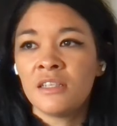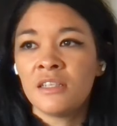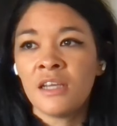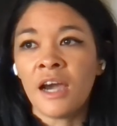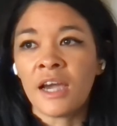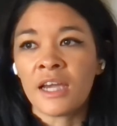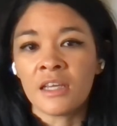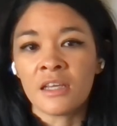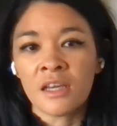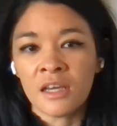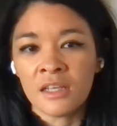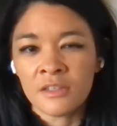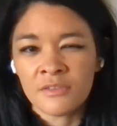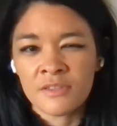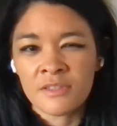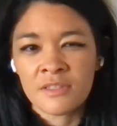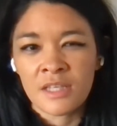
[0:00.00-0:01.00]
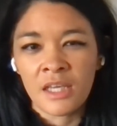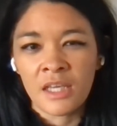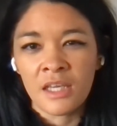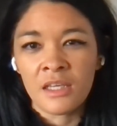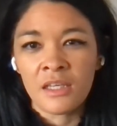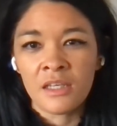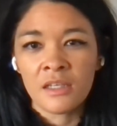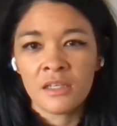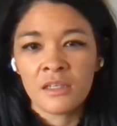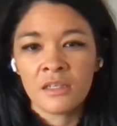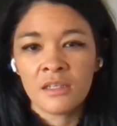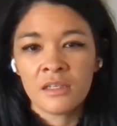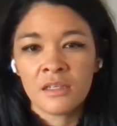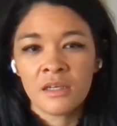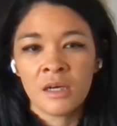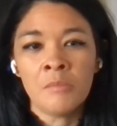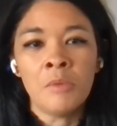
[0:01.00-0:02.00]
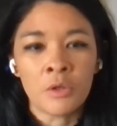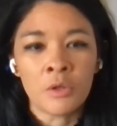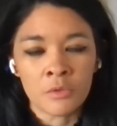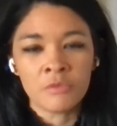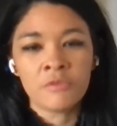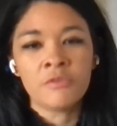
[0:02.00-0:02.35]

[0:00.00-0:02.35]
I can kind of see a model